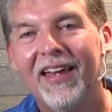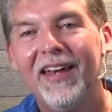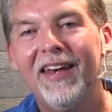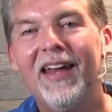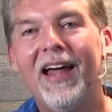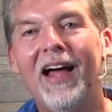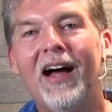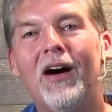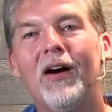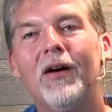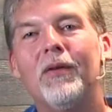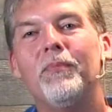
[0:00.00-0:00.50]

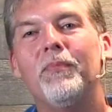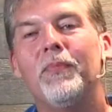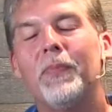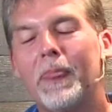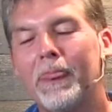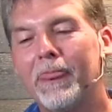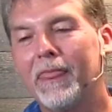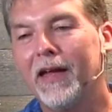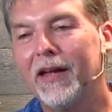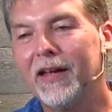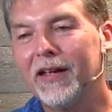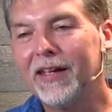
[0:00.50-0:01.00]
Now,
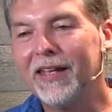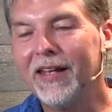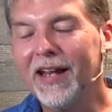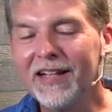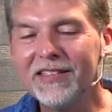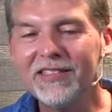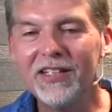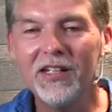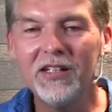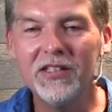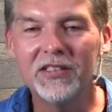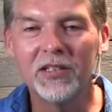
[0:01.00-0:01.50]
can I
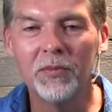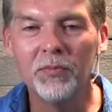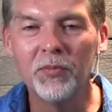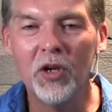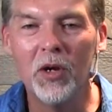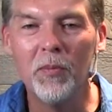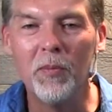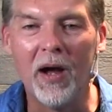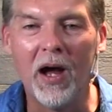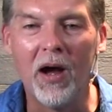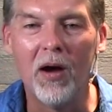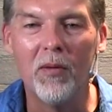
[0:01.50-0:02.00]
tell you something
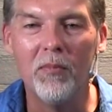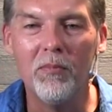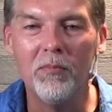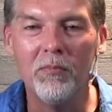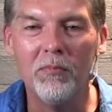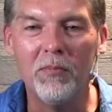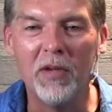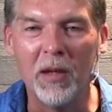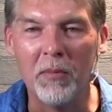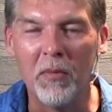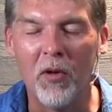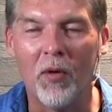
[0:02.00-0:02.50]
about
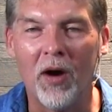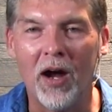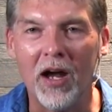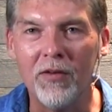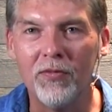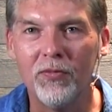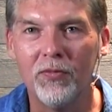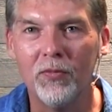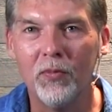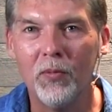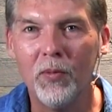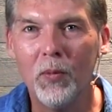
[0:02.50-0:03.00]
me and my
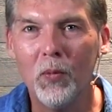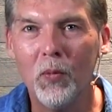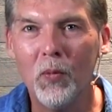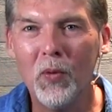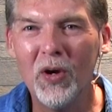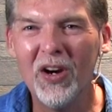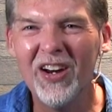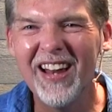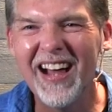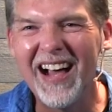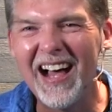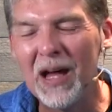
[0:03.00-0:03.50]
wife?
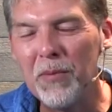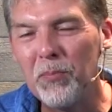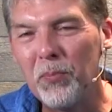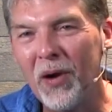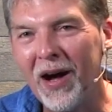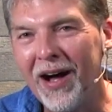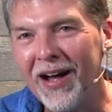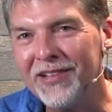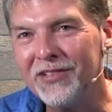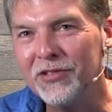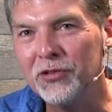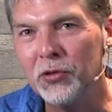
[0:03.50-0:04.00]
We're not
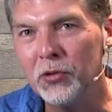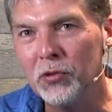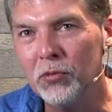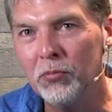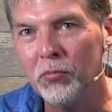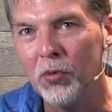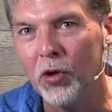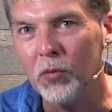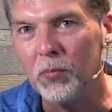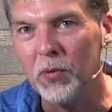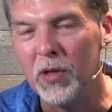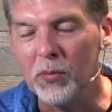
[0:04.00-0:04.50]
pontoon
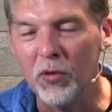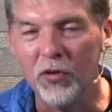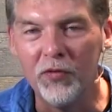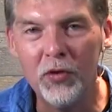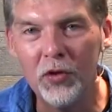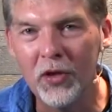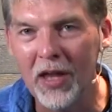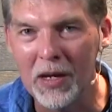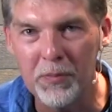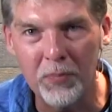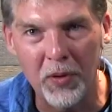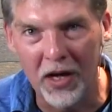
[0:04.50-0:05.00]
boat people. If you
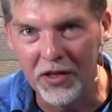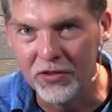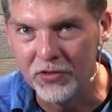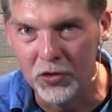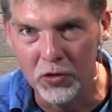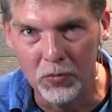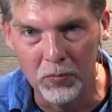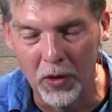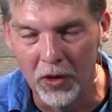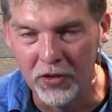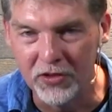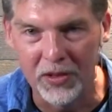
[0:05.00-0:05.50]
like
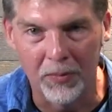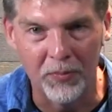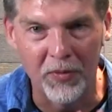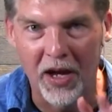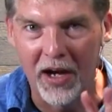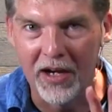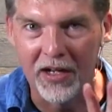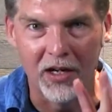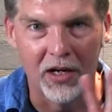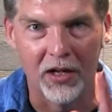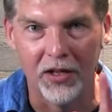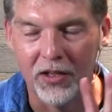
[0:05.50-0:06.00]
pontoon boats, I'm
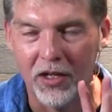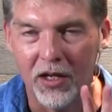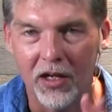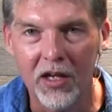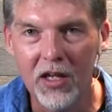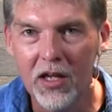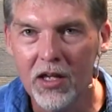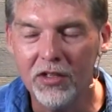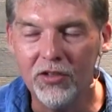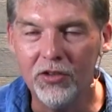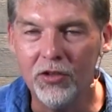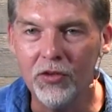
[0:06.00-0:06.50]
not here to
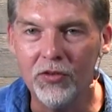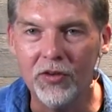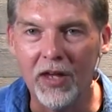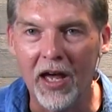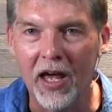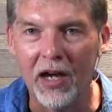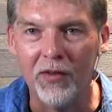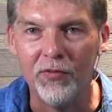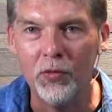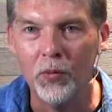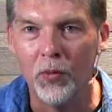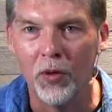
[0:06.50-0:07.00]
do
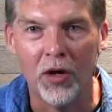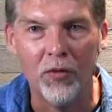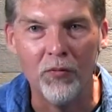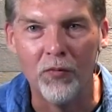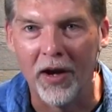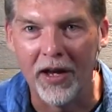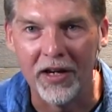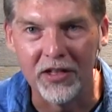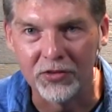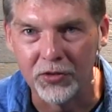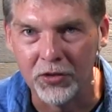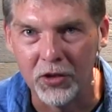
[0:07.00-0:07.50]
that. If you want to
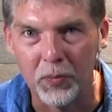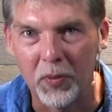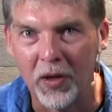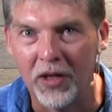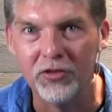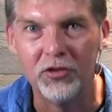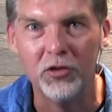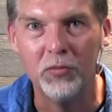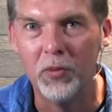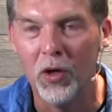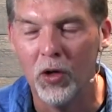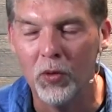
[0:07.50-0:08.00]
invite us on your
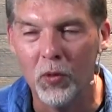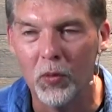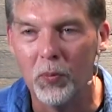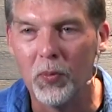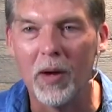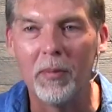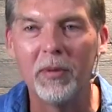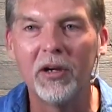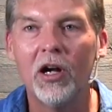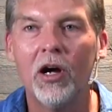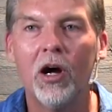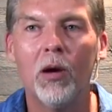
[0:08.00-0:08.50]
pontoon boat, we'll
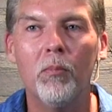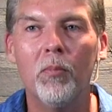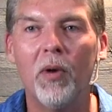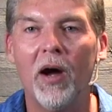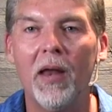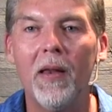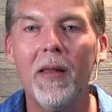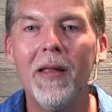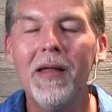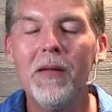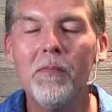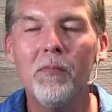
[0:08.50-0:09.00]
probably come.
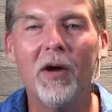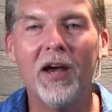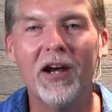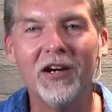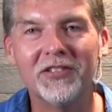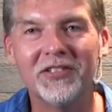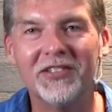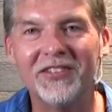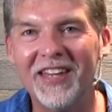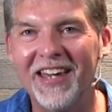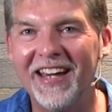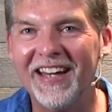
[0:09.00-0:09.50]
But but here's
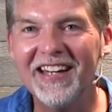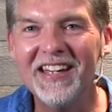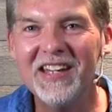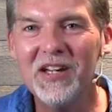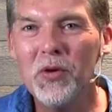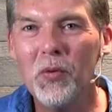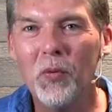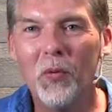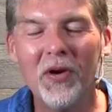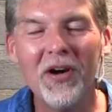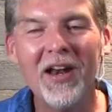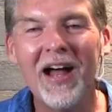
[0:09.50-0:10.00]
the thing:
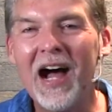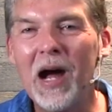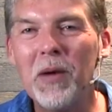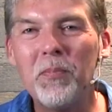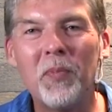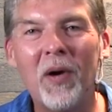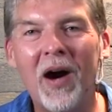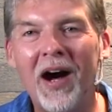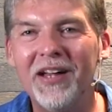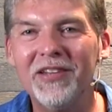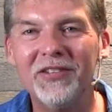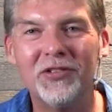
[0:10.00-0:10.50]
we're not
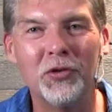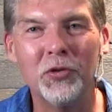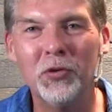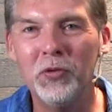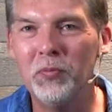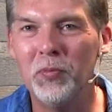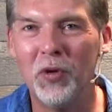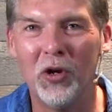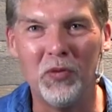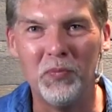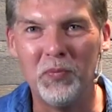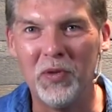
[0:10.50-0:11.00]
pontoon
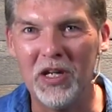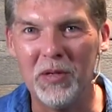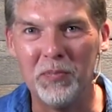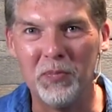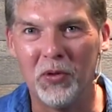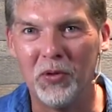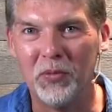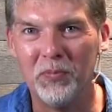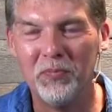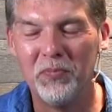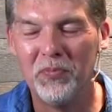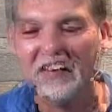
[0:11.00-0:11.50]
boat
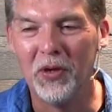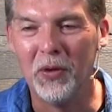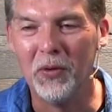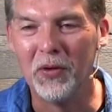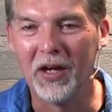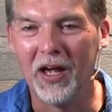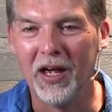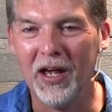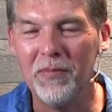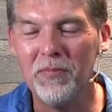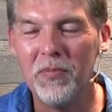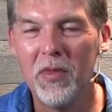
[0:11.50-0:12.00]
people,
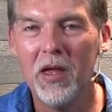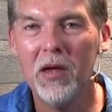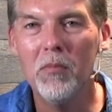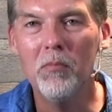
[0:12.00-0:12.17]
okay?